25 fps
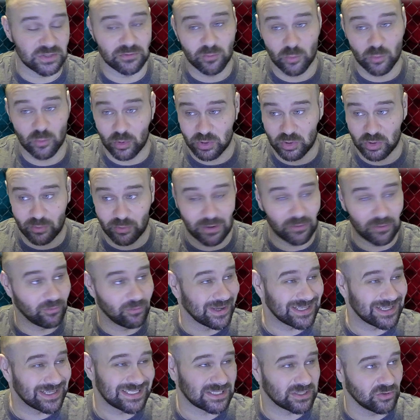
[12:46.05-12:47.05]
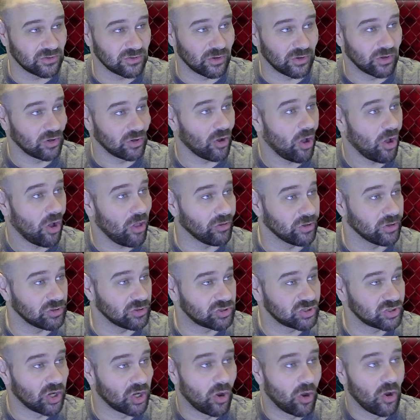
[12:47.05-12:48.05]
Were you a wrestler in college
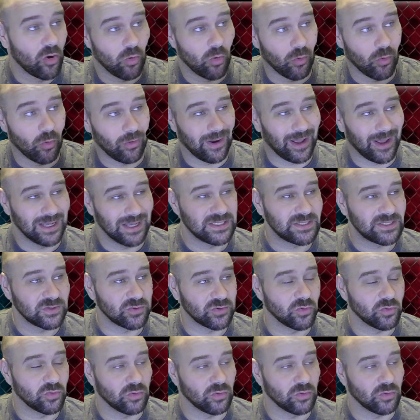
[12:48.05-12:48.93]
or high school?